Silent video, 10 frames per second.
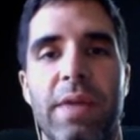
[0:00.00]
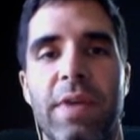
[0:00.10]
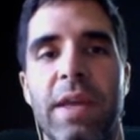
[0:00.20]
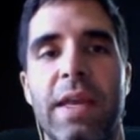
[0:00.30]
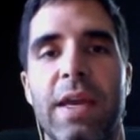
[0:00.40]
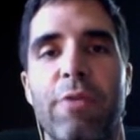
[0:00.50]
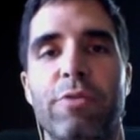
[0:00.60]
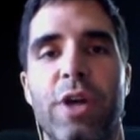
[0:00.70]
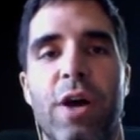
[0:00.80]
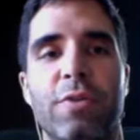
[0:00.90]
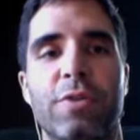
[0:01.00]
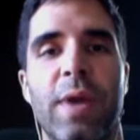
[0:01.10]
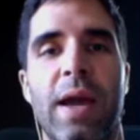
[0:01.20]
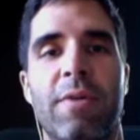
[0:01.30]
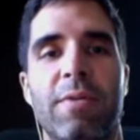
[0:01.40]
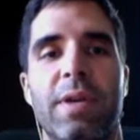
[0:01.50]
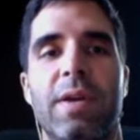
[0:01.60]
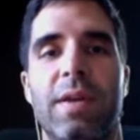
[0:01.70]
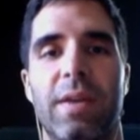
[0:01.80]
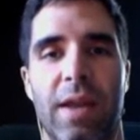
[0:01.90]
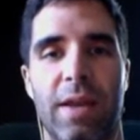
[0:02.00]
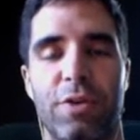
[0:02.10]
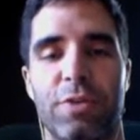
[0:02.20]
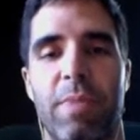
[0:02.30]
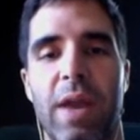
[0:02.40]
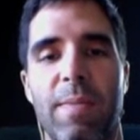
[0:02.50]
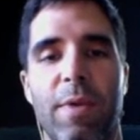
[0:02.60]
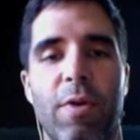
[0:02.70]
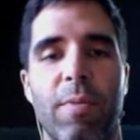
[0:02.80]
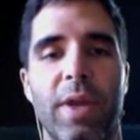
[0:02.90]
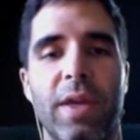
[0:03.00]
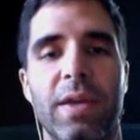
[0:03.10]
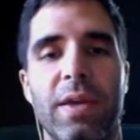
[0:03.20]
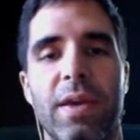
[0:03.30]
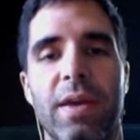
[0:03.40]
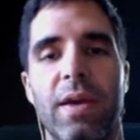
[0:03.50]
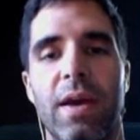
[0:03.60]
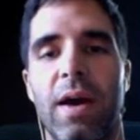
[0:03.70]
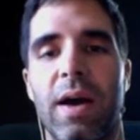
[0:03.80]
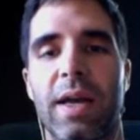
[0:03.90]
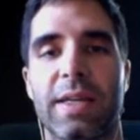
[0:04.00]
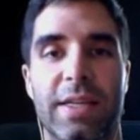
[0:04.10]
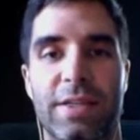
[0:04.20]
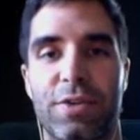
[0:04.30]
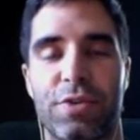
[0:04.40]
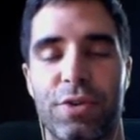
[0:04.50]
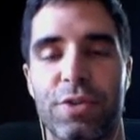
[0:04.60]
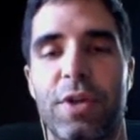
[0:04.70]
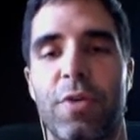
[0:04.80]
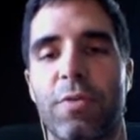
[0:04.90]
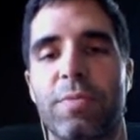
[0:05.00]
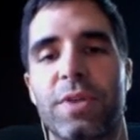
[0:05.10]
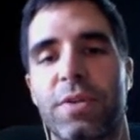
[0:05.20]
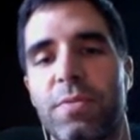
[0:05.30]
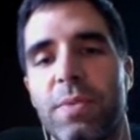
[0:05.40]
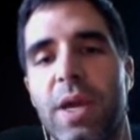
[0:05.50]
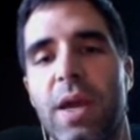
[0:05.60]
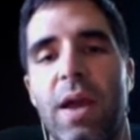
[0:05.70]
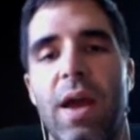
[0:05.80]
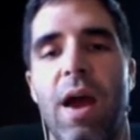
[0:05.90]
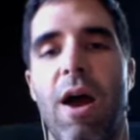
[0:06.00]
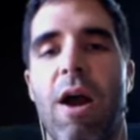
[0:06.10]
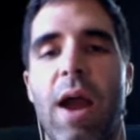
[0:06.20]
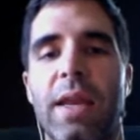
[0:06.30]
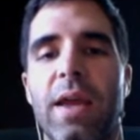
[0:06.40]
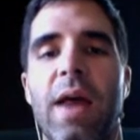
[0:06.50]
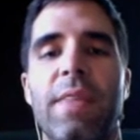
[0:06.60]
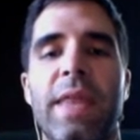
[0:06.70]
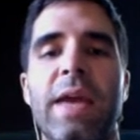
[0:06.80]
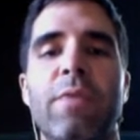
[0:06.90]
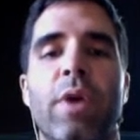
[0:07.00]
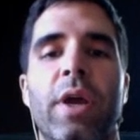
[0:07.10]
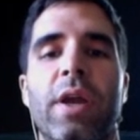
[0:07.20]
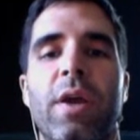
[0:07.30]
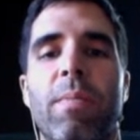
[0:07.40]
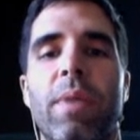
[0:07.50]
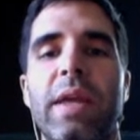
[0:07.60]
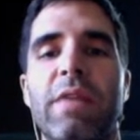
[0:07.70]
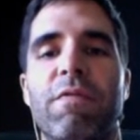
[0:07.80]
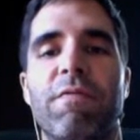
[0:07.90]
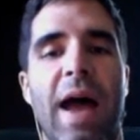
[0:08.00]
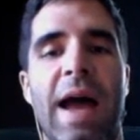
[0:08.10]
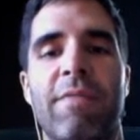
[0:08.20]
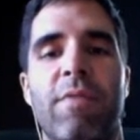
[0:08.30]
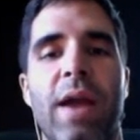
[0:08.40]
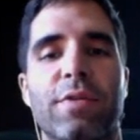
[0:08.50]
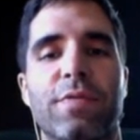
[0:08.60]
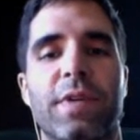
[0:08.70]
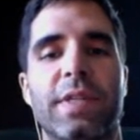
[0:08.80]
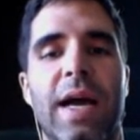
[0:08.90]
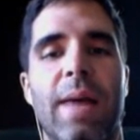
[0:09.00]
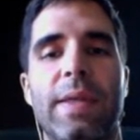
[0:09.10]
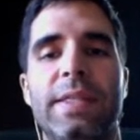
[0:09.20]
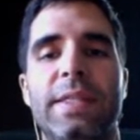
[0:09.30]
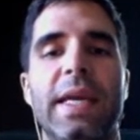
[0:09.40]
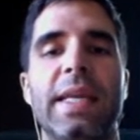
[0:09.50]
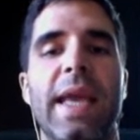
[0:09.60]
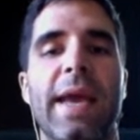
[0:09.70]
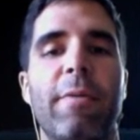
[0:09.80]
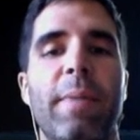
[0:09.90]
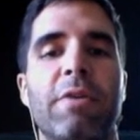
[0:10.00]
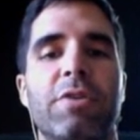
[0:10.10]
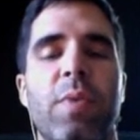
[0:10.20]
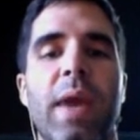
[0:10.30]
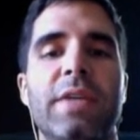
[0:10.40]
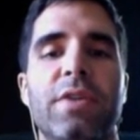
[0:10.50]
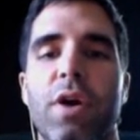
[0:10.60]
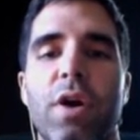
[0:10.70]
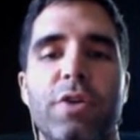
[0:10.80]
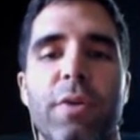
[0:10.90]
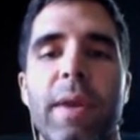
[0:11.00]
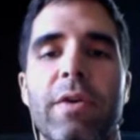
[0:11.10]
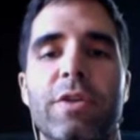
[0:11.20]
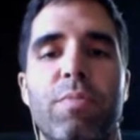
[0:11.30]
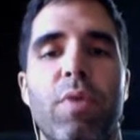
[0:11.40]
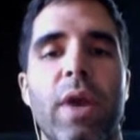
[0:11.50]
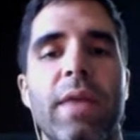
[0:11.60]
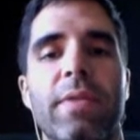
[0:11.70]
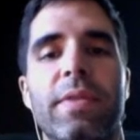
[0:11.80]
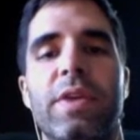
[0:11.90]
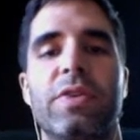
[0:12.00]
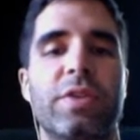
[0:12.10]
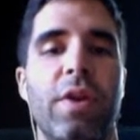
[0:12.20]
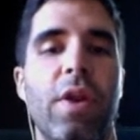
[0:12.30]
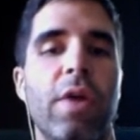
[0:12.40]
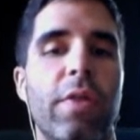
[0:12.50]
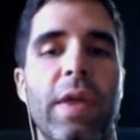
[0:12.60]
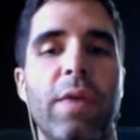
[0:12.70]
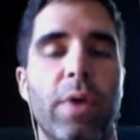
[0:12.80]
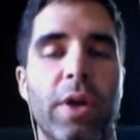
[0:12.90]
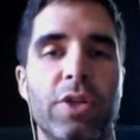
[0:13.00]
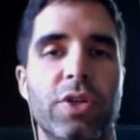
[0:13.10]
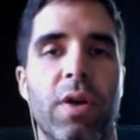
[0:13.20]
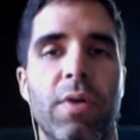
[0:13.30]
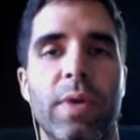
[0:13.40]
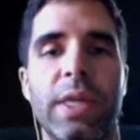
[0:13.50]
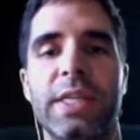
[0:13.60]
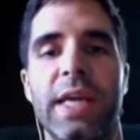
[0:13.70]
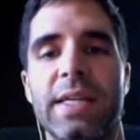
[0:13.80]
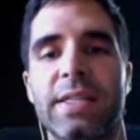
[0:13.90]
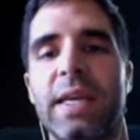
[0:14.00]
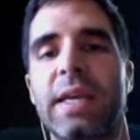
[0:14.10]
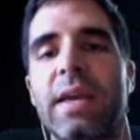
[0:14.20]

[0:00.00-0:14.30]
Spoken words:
coach calls you out, like, just blame it on me, because I just told them to. All right, then we're going to complete 5 rounds for time at 10 kettlebell swings and a 100-meter sprint. This is another thing we're going to start retesting.